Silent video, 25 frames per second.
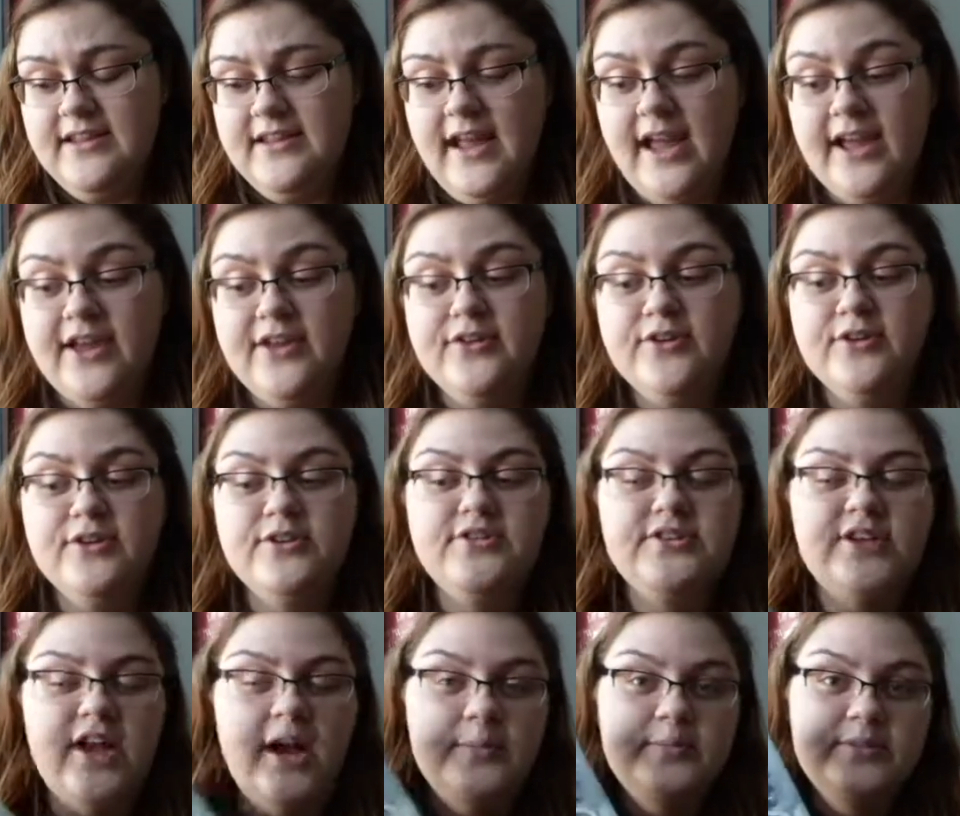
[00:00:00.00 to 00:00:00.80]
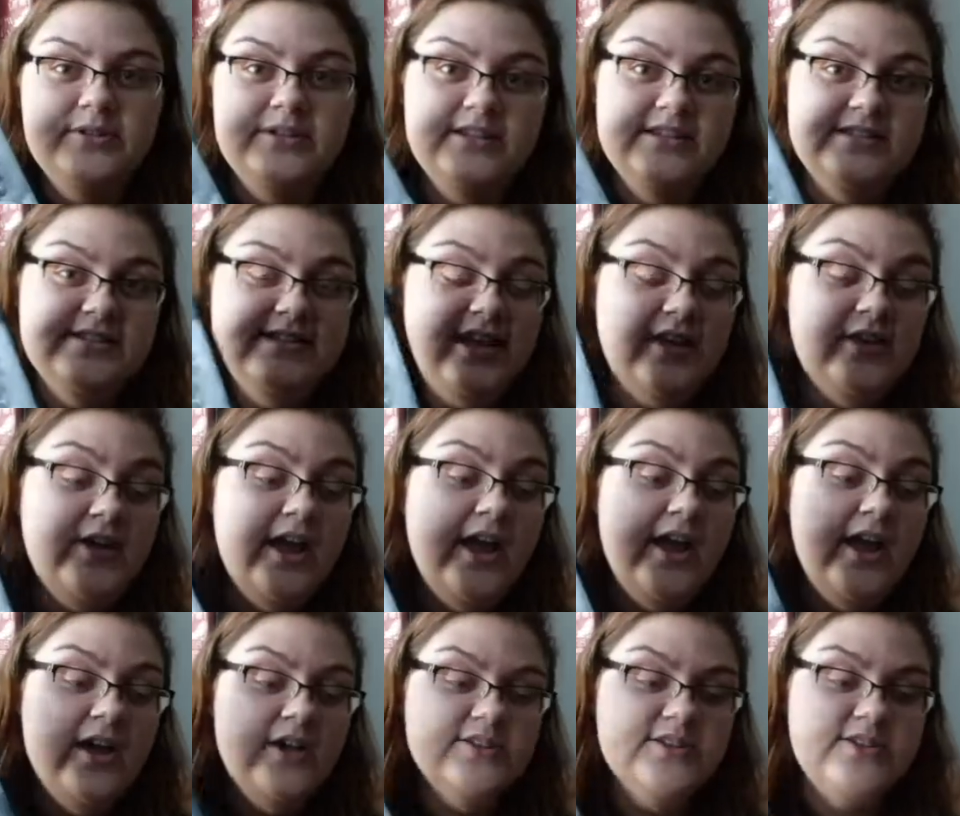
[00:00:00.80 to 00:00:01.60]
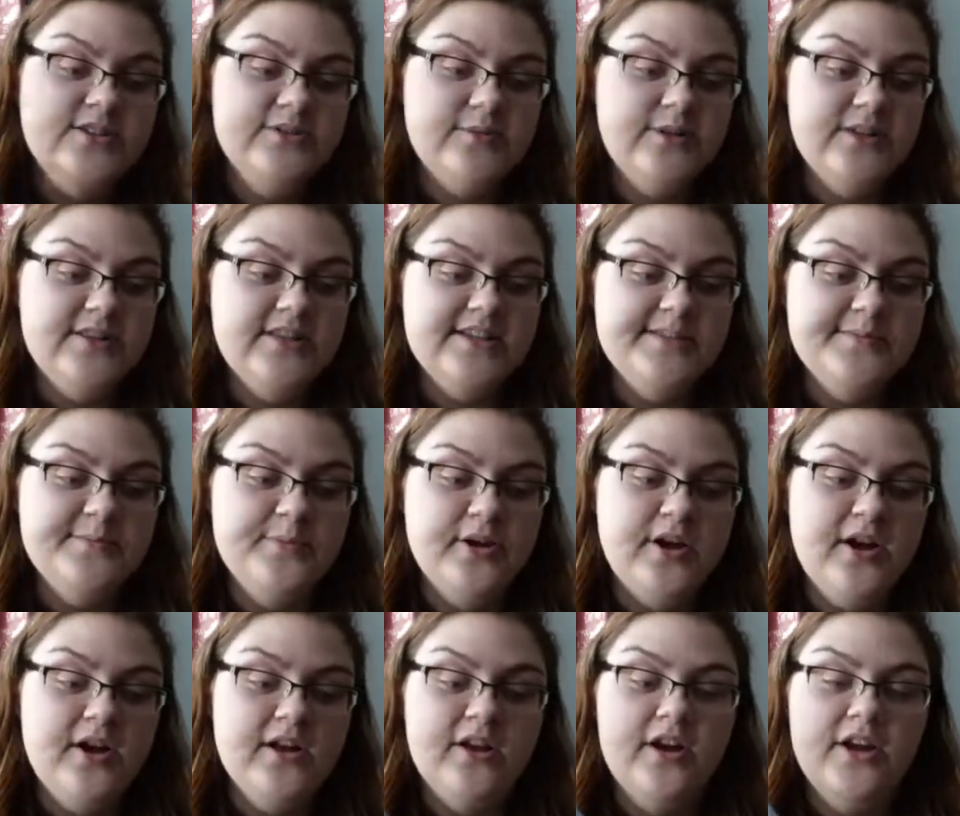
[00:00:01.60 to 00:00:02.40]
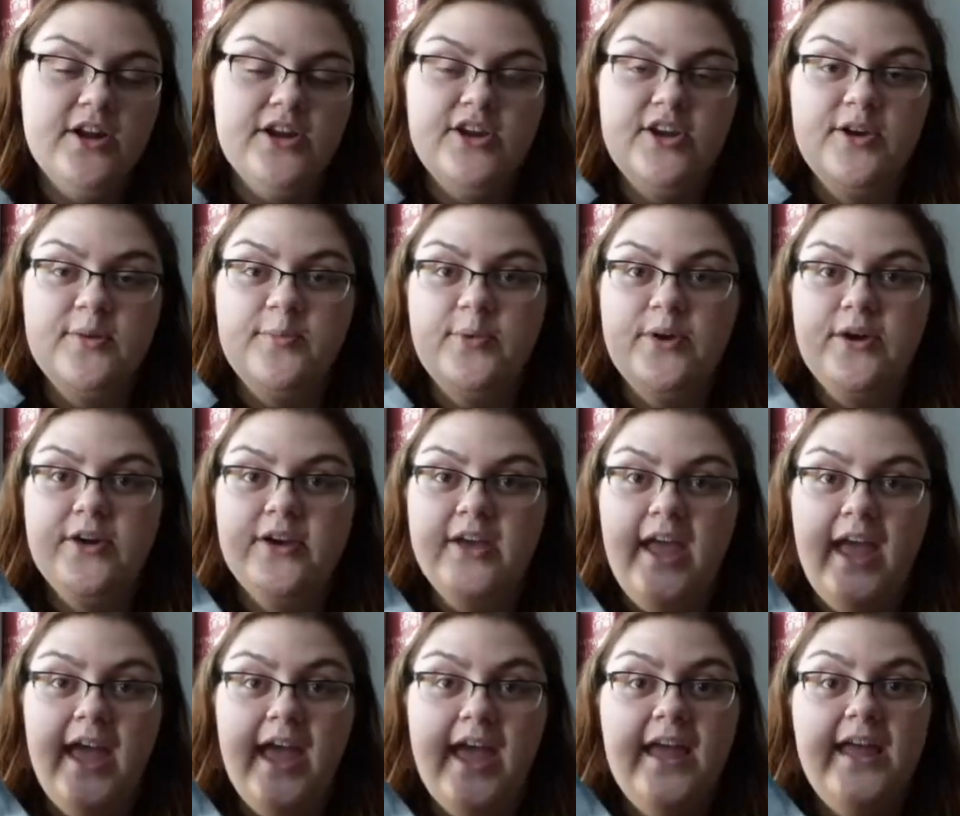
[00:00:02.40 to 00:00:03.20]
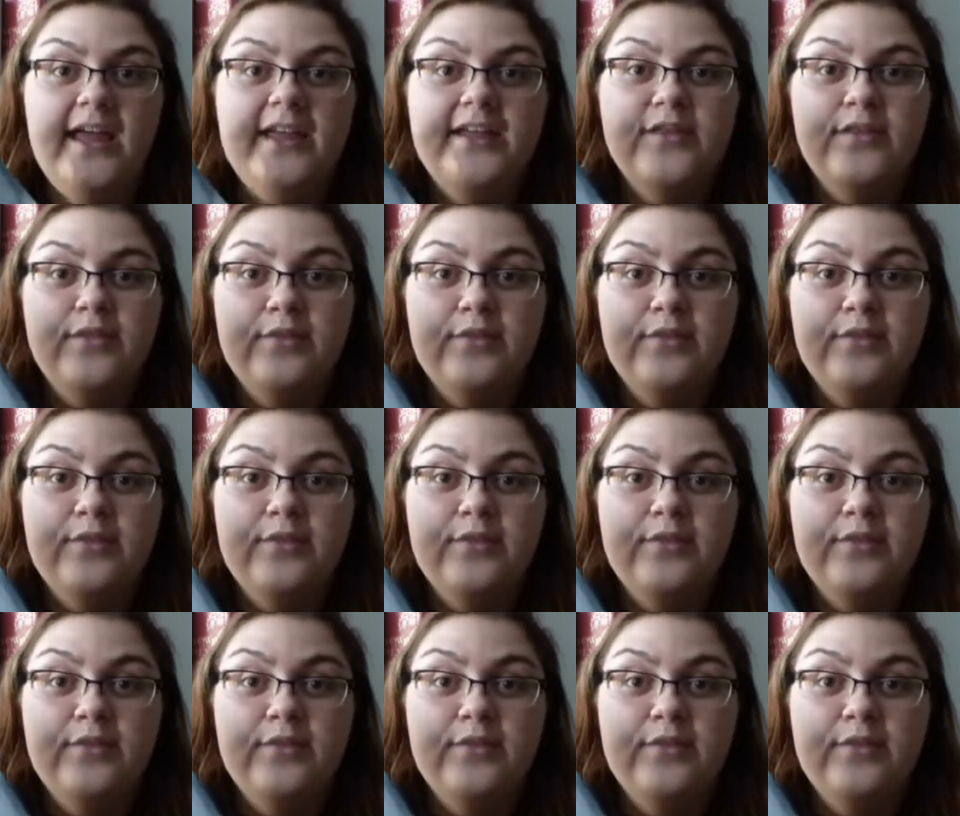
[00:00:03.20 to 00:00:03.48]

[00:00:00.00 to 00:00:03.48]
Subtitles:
I could not put this down. I also read this book on audiobook and